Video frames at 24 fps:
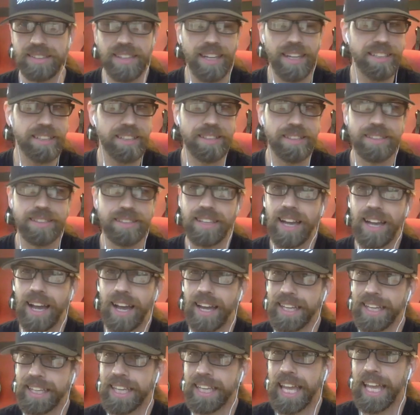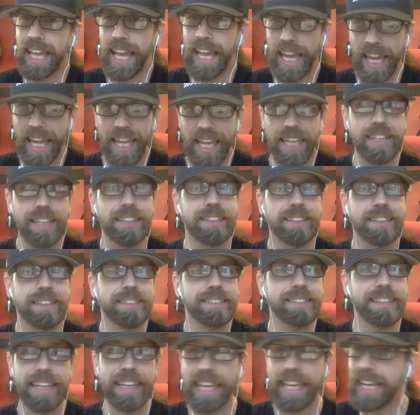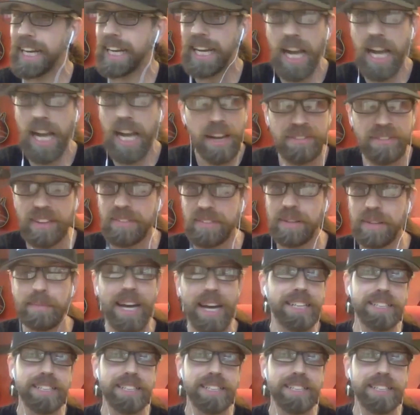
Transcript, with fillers: I just, I can't get enough of them.